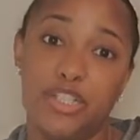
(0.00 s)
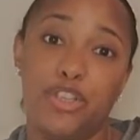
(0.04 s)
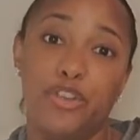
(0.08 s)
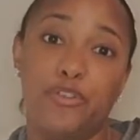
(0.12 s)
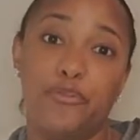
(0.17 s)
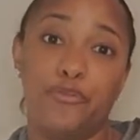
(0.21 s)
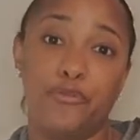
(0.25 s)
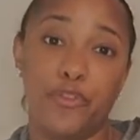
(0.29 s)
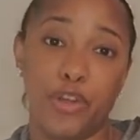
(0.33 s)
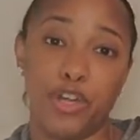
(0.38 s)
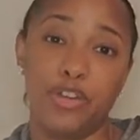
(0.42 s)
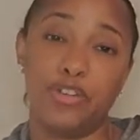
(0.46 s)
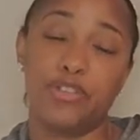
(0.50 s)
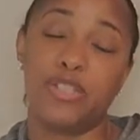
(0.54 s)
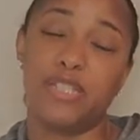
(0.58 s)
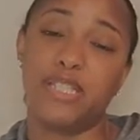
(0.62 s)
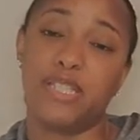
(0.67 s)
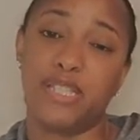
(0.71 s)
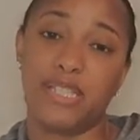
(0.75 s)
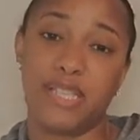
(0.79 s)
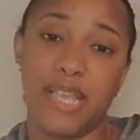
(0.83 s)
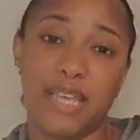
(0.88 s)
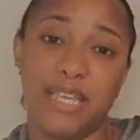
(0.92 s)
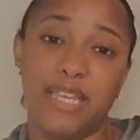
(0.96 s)
Your first
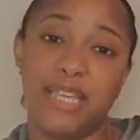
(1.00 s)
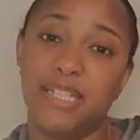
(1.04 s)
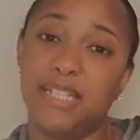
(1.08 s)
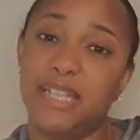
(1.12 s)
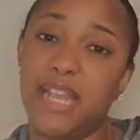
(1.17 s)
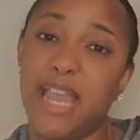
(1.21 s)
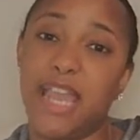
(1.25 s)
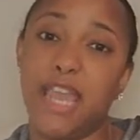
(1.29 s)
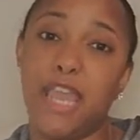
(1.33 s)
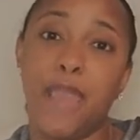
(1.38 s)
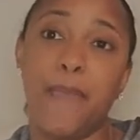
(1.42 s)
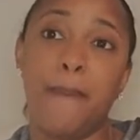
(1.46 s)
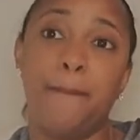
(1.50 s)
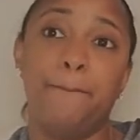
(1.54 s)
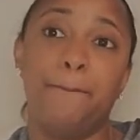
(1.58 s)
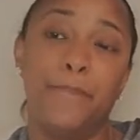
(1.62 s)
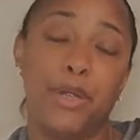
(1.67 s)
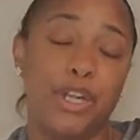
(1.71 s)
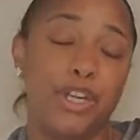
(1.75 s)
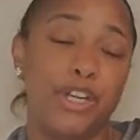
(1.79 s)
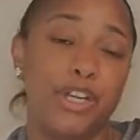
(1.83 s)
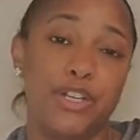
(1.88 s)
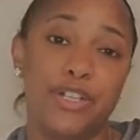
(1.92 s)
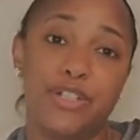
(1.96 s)
and second day, it
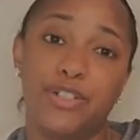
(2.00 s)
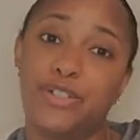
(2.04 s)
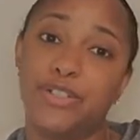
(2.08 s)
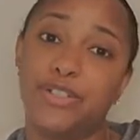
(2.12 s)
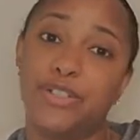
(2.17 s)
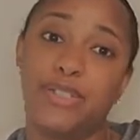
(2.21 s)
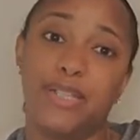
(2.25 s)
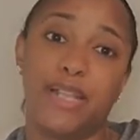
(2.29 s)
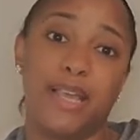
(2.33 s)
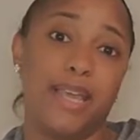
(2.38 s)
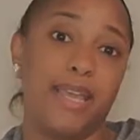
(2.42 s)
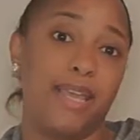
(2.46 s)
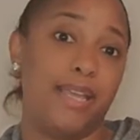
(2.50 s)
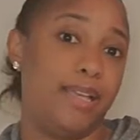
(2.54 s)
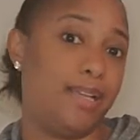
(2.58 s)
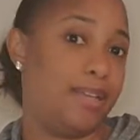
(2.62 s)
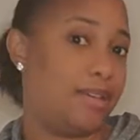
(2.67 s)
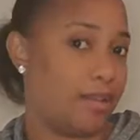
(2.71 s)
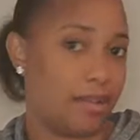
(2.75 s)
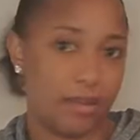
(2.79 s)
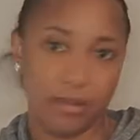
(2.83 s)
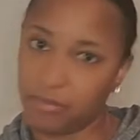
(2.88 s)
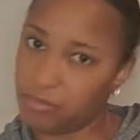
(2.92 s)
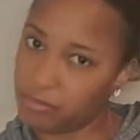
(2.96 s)
burns
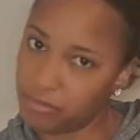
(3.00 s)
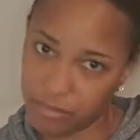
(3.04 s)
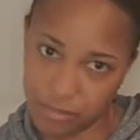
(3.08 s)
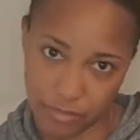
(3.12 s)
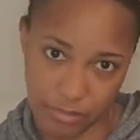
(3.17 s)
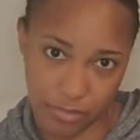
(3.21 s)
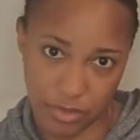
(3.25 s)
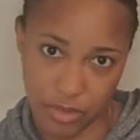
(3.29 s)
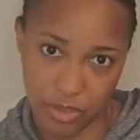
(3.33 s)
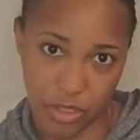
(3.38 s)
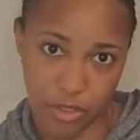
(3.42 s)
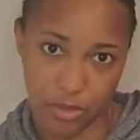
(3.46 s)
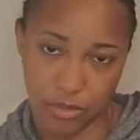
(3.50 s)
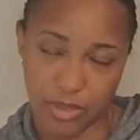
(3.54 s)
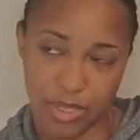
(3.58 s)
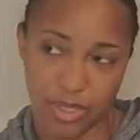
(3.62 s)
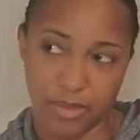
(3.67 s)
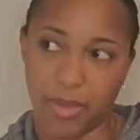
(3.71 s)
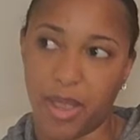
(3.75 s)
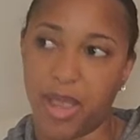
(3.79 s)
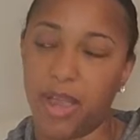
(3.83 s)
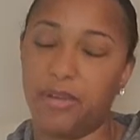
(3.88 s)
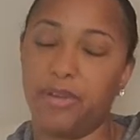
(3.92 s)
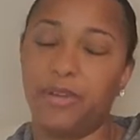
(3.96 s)
like no
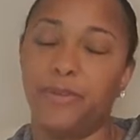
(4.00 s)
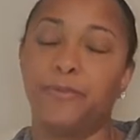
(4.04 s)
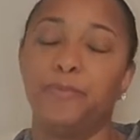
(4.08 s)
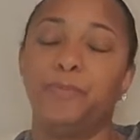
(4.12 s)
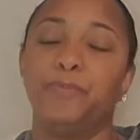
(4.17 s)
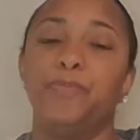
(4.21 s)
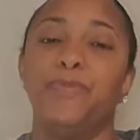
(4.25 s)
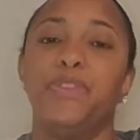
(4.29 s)
tomorrow.